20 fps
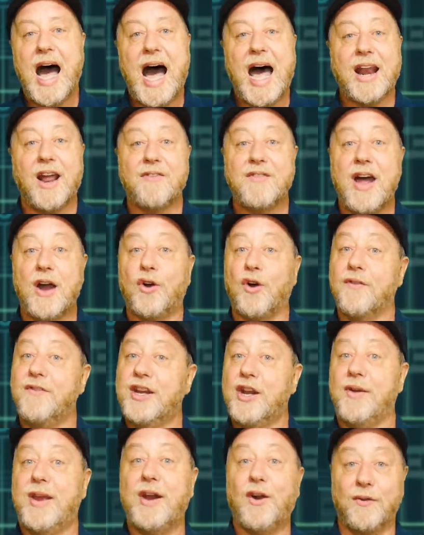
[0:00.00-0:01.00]
And I've now got a
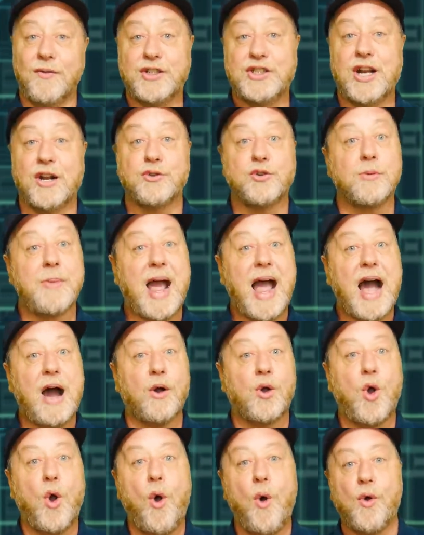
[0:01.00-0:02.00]
video here on the channel talking about
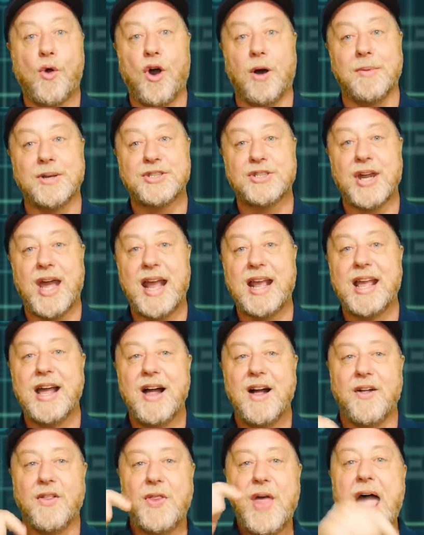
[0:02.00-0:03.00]
how Qualcomm are saying
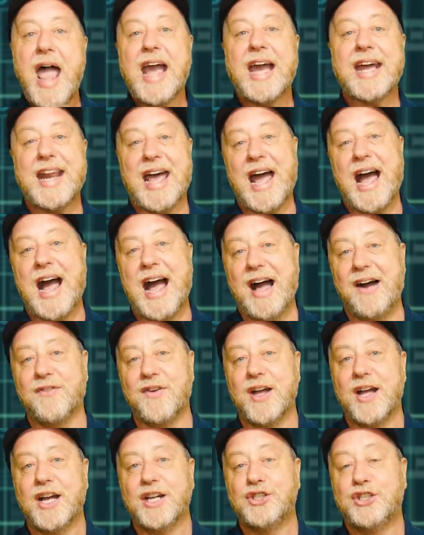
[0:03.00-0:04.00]
they're going to
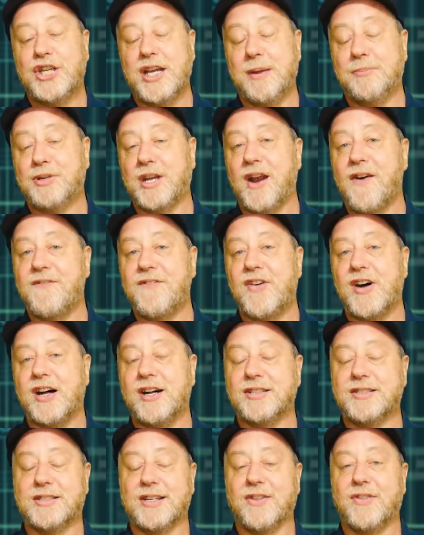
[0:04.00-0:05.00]
have chips that are
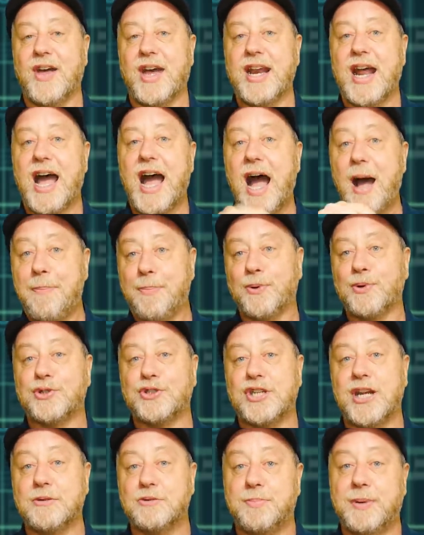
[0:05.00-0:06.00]
faster than Apple's
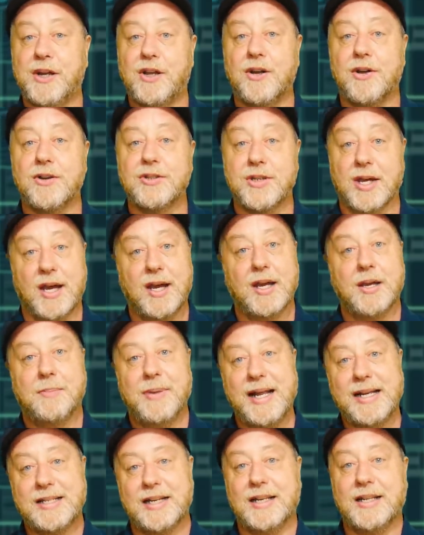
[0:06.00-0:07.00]
chips because
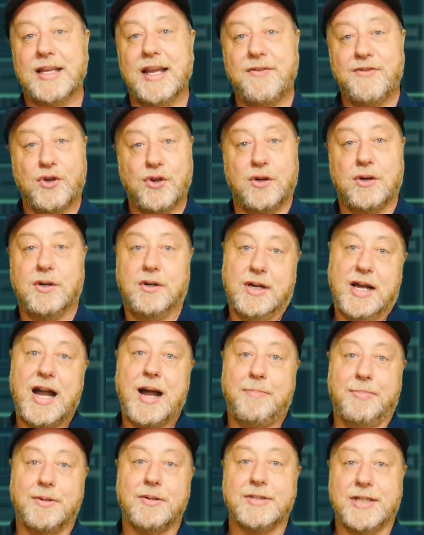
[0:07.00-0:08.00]
basically they've got
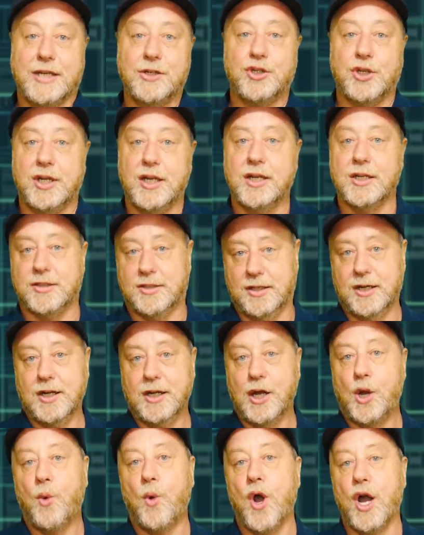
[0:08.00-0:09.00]
Apple's engineers
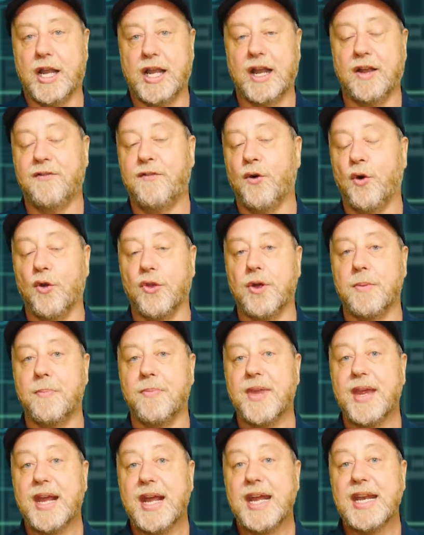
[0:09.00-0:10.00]
working for
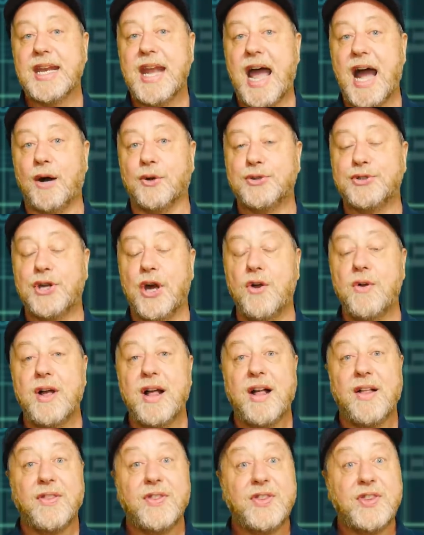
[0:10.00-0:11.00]
them now. So
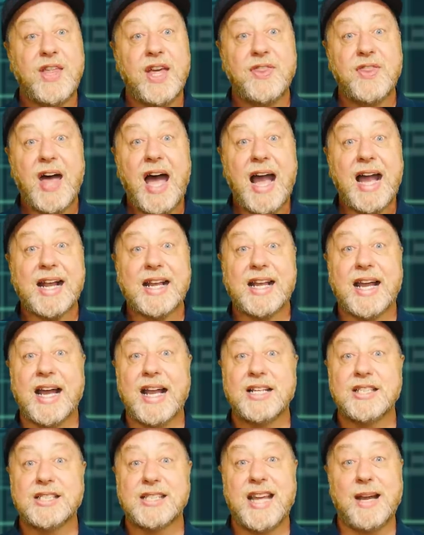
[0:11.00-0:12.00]
in that
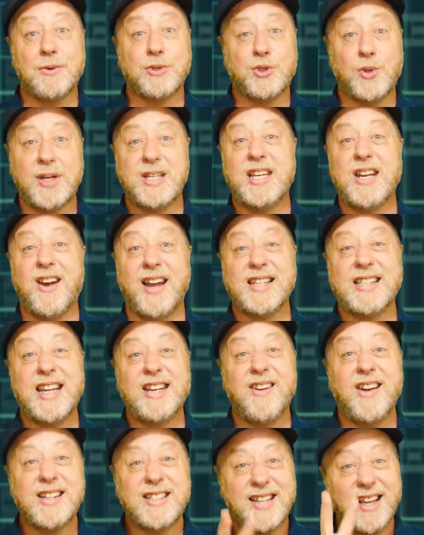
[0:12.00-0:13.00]
case, that was
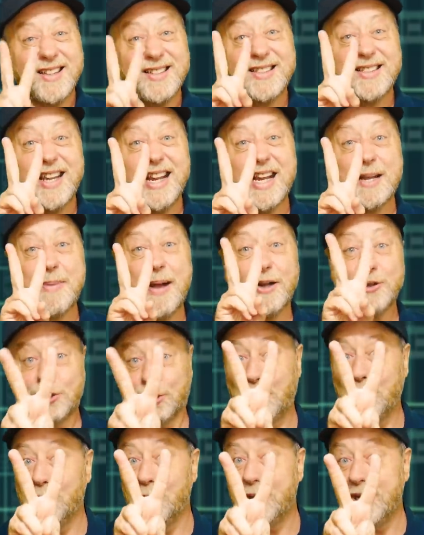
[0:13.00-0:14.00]
2019. Now it does take about
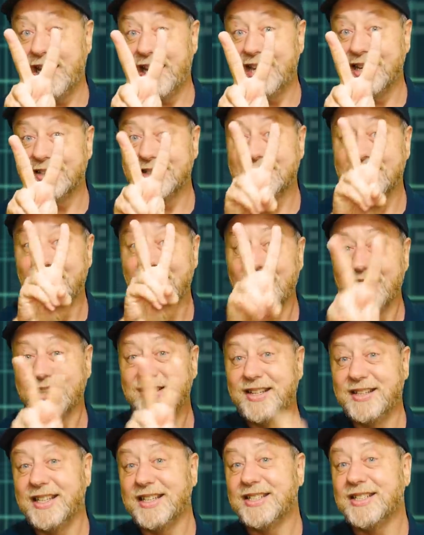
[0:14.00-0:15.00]
two years
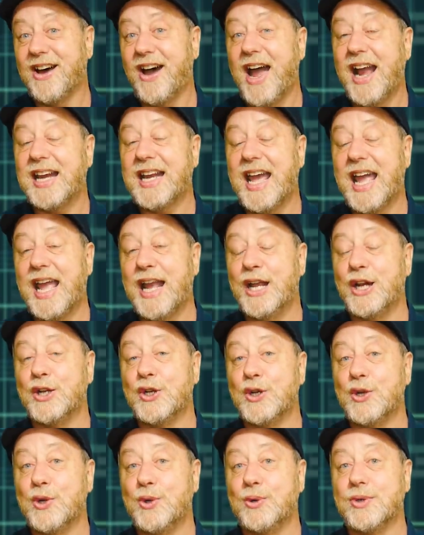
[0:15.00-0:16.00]
to design a
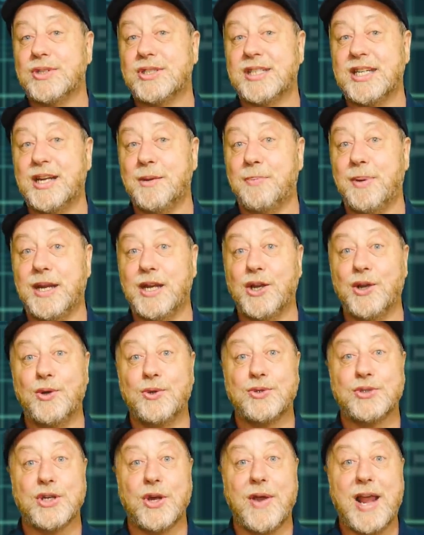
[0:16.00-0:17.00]
new
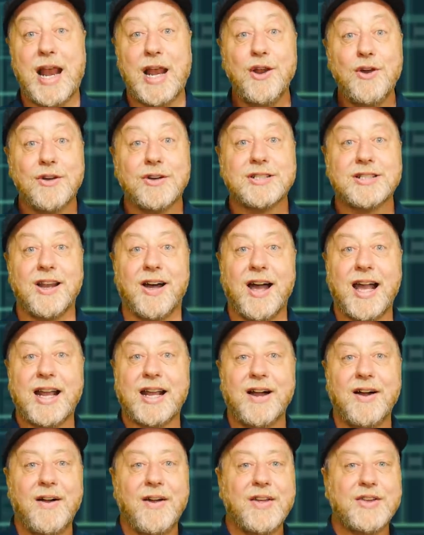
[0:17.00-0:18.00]
CPU. So it looks
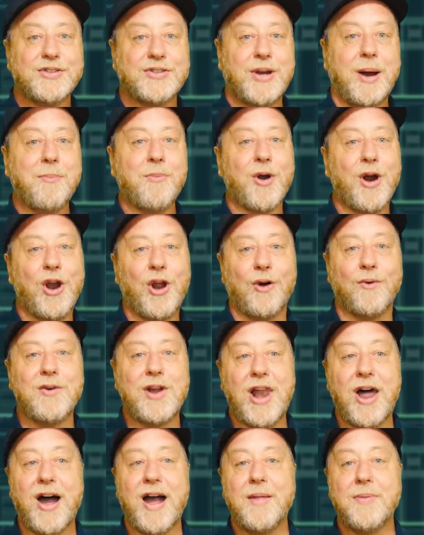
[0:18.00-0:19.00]
like somewhere along
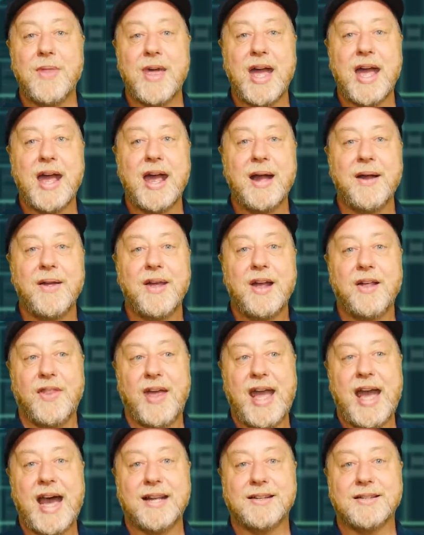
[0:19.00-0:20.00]
the line there,
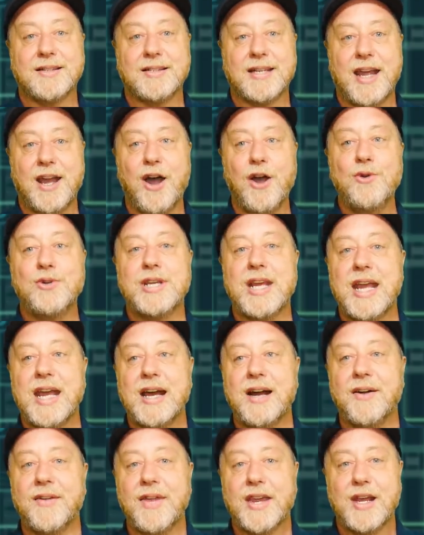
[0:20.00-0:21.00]
they had to say, oh
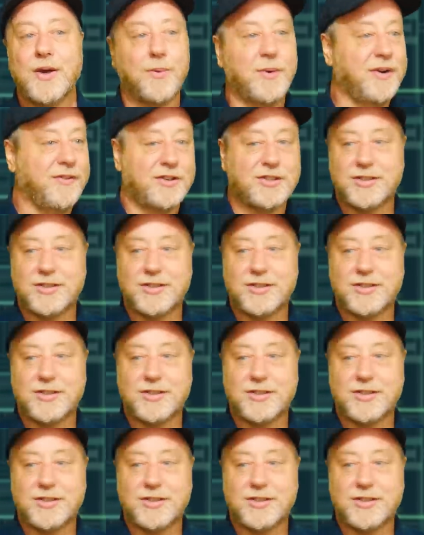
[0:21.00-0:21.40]
dear, we've